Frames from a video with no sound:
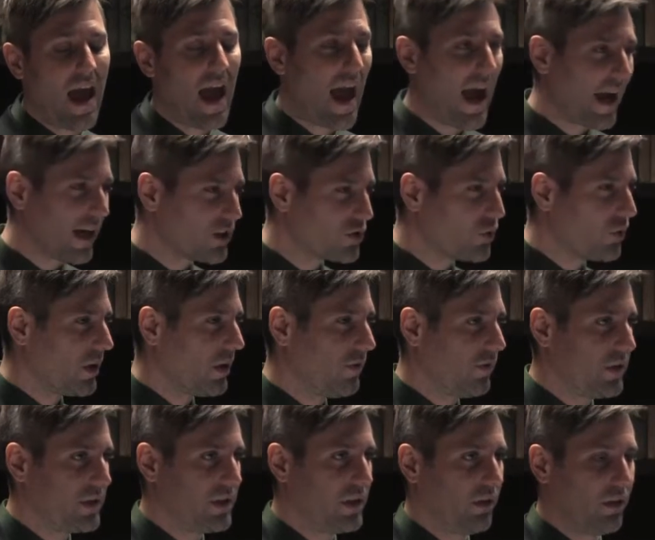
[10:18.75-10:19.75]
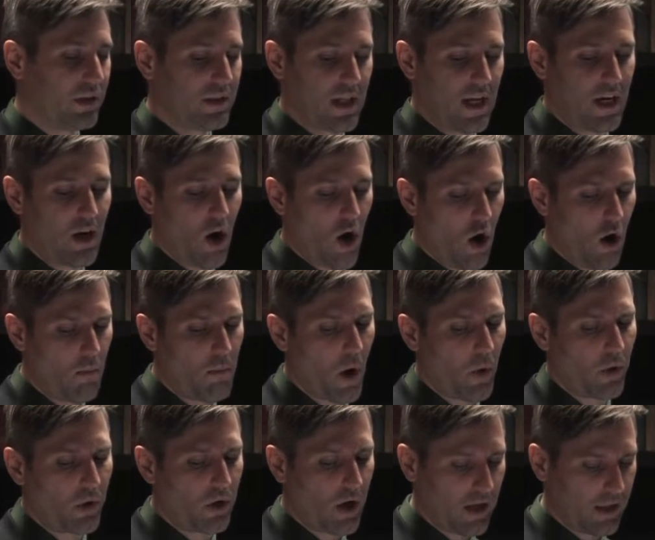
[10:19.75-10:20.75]
actually facilitate
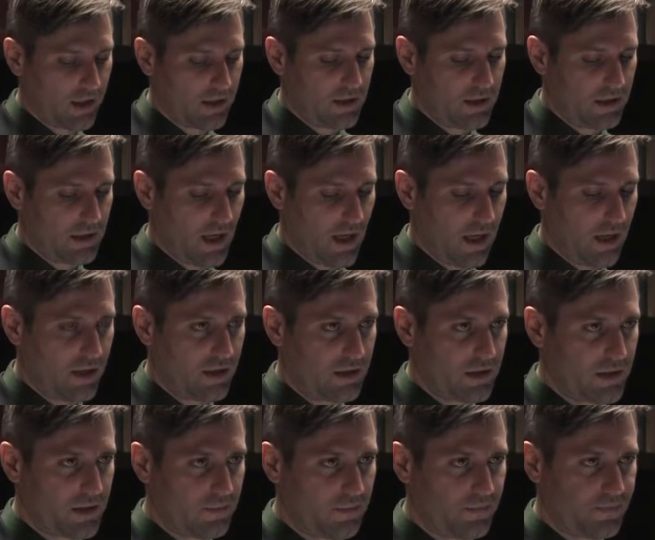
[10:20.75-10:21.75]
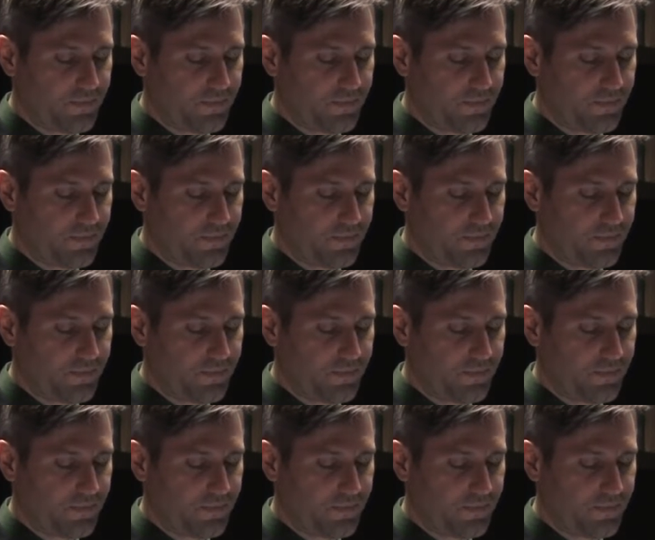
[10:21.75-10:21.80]
homoerotic desires.